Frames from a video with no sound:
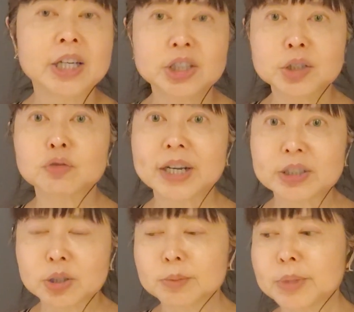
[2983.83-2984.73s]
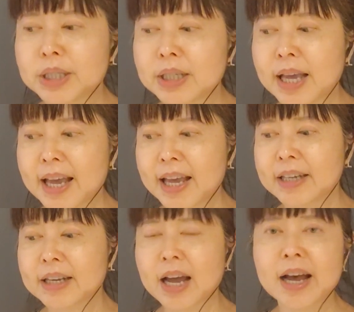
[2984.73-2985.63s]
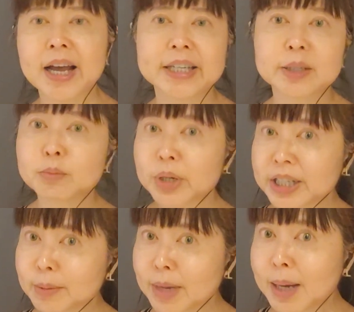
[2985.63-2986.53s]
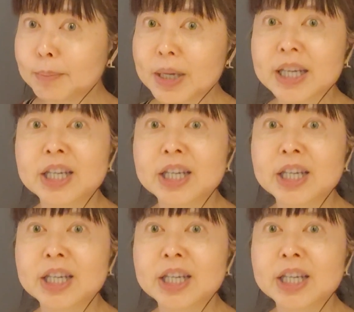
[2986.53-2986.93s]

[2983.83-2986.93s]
just write to me and I can bring them up